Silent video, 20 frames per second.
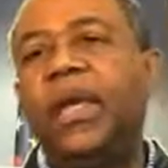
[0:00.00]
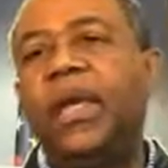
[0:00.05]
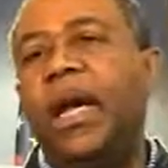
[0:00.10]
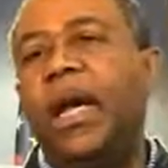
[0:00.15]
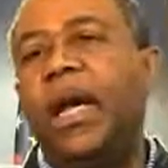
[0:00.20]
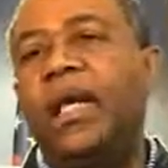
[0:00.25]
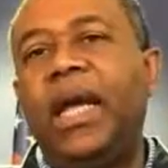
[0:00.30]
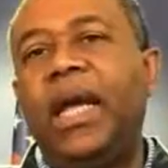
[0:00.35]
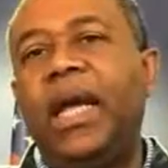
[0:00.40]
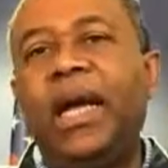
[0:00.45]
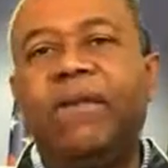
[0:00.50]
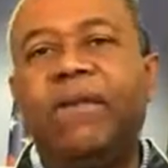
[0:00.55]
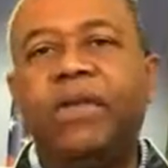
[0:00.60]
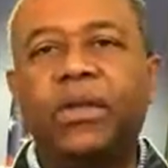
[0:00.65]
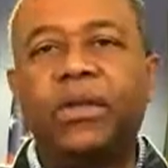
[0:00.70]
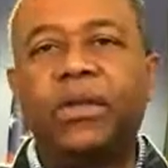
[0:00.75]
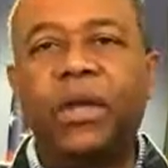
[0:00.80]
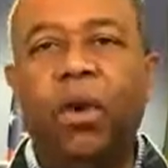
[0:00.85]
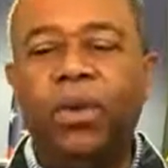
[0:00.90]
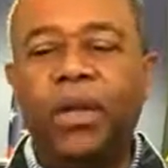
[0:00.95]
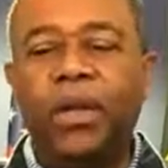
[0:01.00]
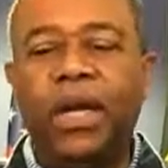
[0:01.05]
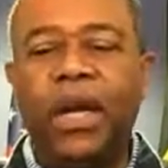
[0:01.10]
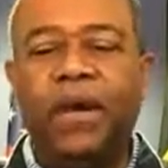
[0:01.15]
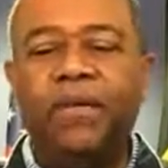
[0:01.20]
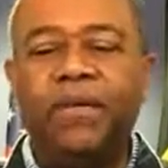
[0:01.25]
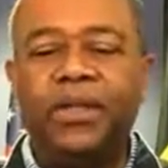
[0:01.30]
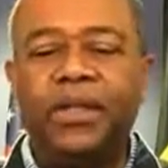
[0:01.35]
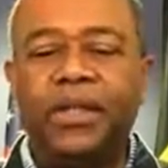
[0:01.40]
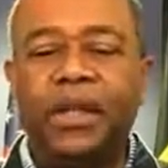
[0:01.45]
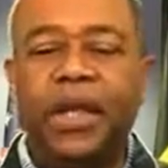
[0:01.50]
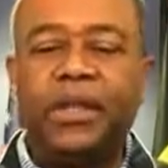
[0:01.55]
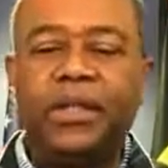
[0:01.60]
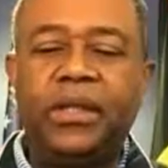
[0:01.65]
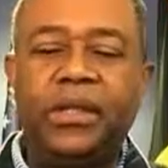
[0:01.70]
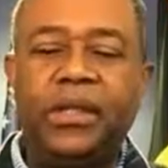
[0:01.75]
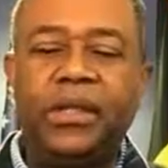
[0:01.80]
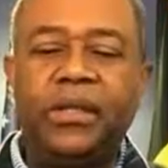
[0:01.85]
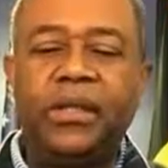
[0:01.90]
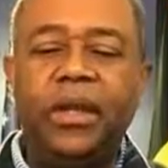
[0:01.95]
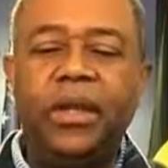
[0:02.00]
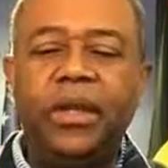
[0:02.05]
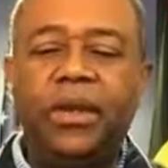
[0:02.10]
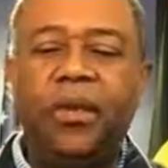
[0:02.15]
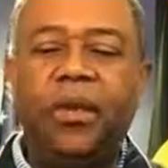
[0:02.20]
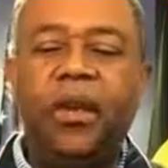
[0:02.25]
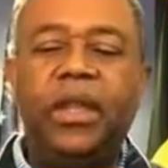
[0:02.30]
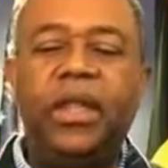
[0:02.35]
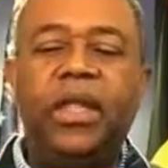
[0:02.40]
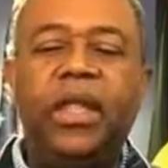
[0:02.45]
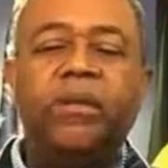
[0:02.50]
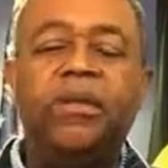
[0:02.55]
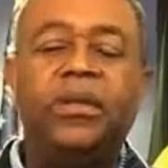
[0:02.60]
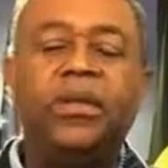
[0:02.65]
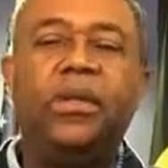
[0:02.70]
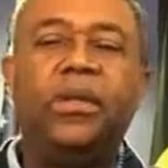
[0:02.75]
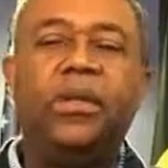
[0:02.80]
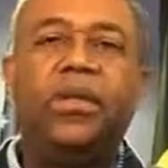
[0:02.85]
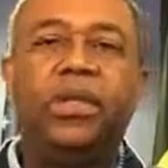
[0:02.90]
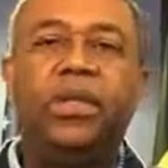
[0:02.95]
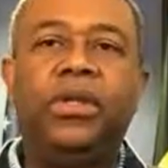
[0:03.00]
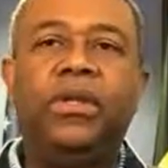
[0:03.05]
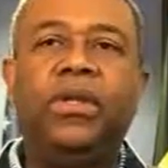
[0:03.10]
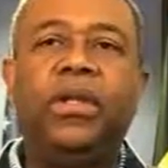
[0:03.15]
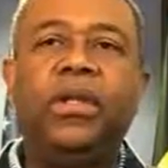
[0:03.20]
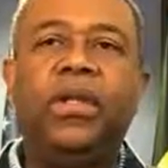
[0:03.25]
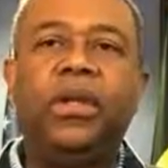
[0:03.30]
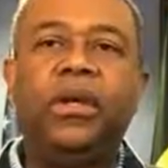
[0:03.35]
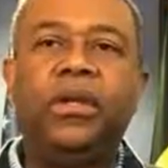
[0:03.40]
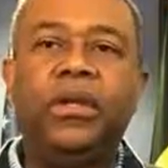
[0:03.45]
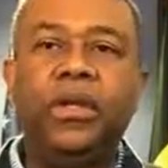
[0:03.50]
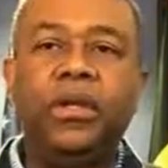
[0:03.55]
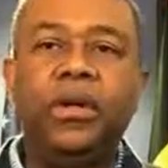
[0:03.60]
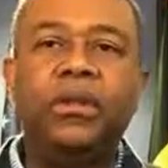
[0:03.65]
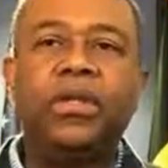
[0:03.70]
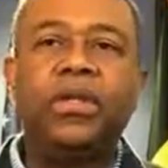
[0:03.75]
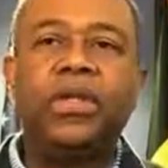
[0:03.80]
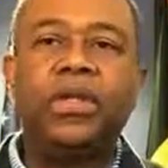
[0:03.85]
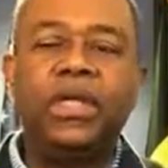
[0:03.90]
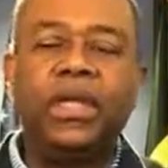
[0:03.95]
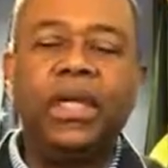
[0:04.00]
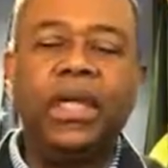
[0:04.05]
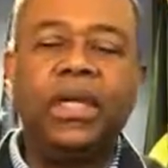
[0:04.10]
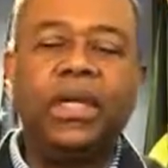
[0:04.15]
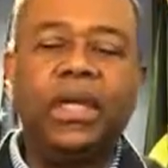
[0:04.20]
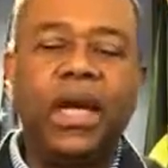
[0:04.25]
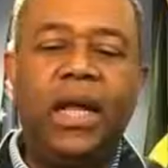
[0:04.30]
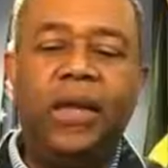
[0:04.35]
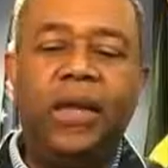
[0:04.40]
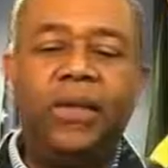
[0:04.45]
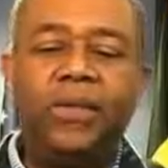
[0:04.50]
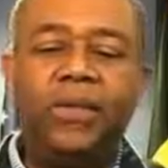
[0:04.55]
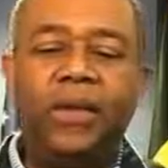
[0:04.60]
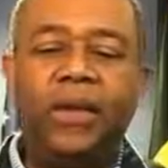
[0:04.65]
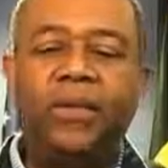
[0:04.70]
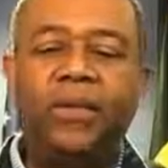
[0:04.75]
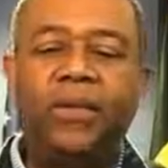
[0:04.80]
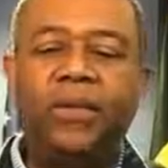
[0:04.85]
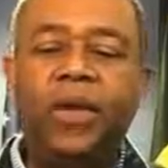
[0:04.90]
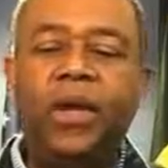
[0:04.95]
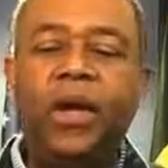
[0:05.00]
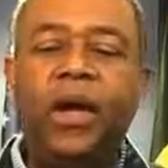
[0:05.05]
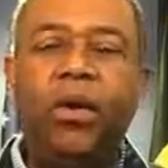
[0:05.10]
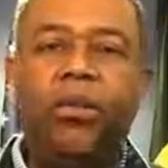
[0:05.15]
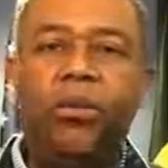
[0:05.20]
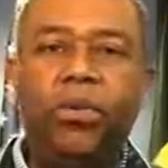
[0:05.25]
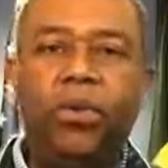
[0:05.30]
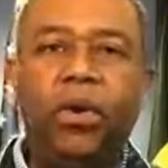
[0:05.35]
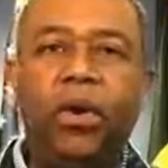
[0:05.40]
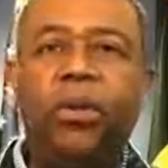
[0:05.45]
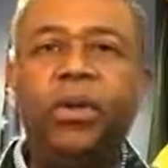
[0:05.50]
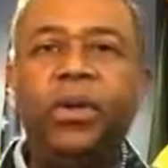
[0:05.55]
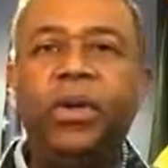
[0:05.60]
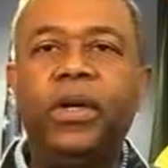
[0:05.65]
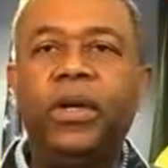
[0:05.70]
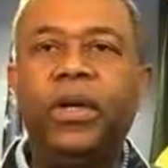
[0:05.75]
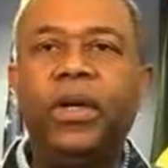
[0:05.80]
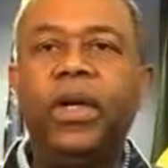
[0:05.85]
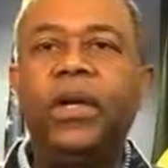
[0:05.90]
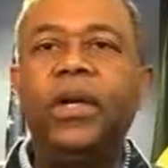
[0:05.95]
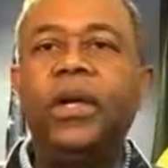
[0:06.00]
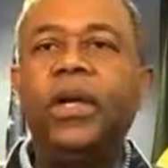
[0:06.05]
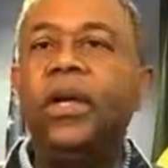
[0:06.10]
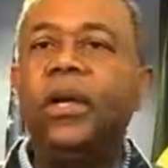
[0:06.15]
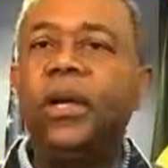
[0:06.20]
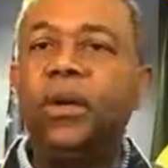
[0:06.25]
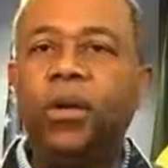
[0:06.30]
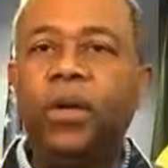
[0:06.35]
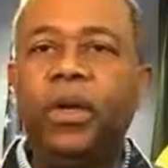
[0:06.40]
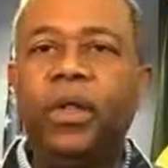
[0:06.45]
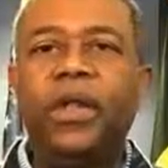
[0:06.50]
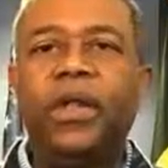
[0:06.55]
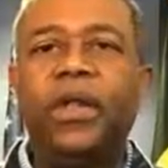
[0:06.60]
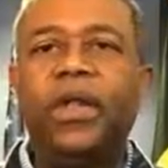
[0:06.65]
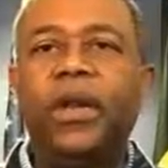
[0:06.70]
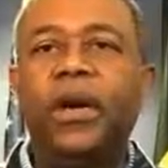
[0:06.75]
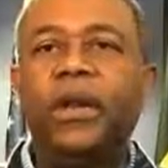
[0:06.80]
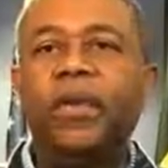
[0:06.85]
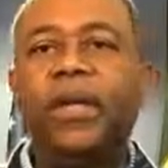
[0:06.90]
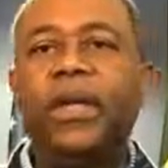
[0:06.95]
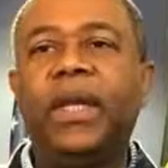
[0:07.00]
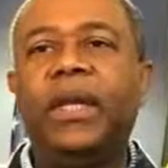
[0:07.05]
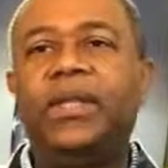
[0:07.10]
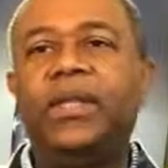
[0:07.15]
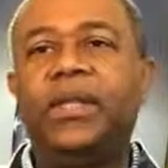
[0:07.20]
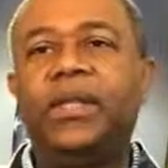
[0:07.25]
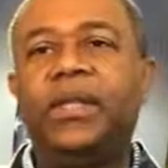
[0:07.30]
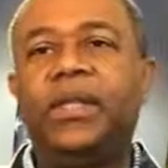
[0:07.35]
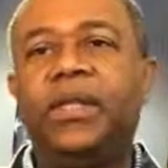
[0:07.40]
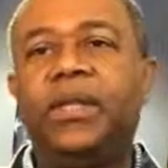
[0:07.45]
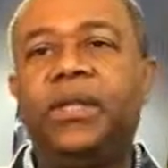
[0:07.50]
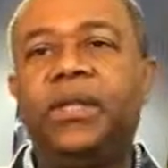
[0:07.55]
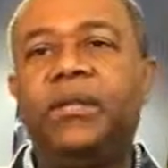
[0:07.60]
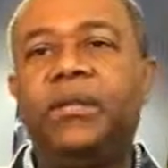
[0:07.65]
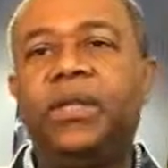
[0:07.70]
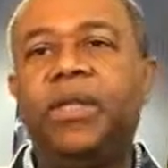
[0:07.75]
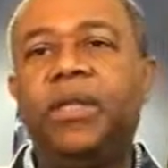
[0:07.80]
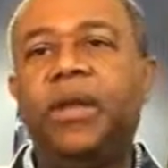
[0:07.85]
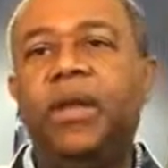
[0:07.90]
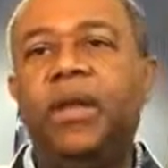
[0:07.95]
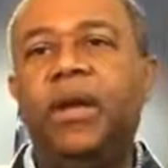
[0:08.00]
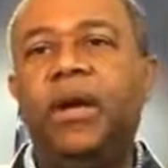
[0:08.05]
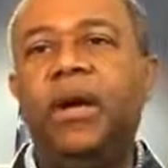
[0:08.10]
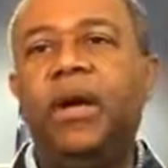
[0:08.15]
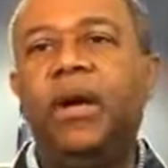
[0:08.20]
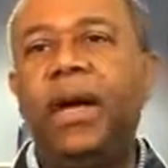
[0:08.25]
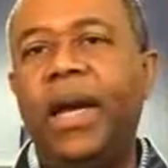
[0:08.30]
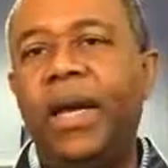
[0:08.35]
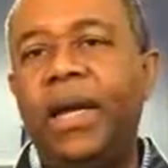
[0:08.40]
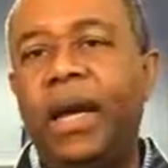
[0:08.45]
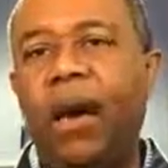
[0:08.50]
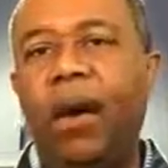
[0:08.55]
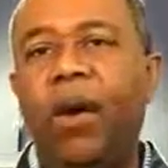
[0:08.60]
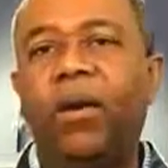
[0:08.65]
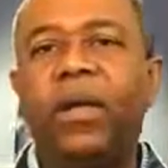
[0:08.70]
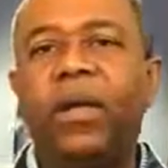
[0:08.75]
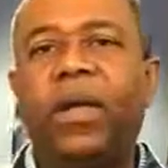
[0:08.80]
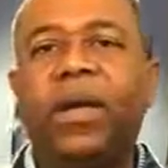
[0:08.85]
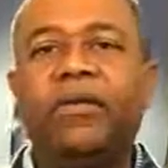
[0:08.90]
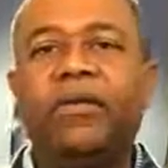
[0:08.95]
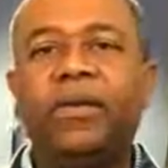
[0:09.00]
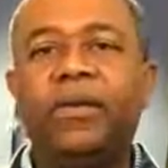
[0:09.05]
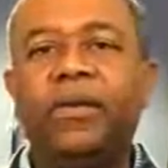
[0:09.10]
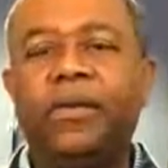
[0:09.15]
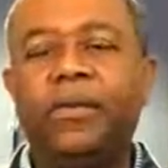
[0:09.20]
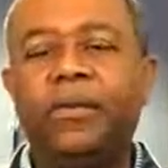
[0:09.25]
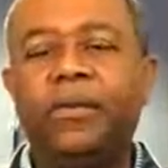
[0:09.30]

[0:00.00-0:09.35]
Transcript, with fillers: and have those open conversations with them to ensure that they're using technology appropriately within their relationships uh, at all levels.